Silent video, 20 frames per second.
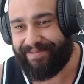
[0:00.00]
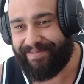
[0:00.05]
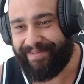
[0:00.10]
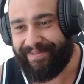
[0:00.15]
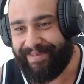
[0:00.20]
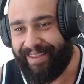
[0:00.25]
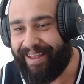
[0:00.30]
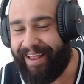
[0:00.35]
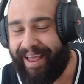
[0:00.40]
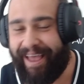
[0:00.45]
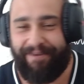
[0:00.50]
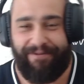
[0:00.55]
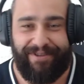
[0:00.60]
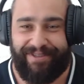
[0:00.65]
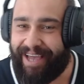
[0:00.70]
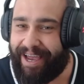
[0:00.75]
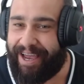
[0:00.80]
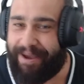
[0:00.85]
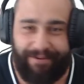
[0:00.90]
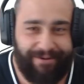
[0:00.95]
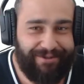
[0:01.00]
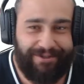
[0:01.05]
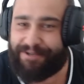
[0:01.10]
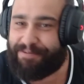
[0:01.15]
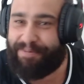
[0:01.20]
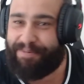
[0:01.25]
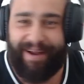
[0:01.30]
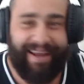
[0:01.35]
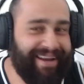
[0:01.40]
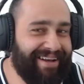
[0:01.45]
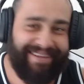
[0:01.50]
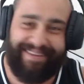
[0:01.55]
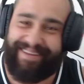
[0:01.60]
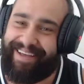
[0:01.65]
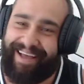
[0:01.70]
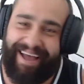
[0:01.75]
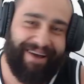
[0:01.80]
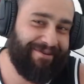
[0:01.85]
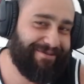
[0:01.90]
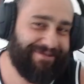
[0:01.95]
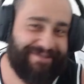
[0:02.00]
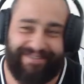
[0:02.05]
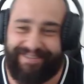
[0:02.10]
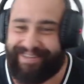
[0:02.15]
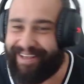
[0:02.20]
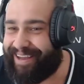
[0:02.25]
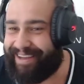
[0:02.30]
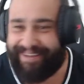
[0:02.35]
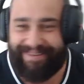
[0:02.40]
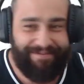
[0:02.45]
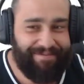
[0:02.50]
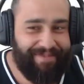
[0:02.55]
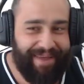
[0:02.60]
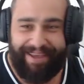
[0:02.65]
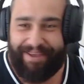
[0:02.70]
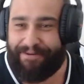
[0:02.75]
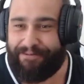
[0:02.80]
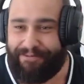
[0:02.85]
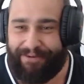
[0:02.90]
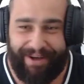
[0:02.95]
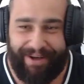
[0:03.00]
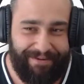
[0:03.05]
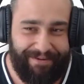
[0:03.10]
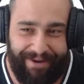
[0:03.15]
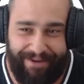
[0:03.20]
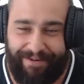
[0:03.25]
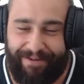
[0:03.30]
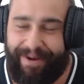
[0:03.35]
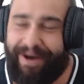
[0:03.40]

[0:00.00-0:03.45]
That every time it was just playing and the guy was just like making fun of it.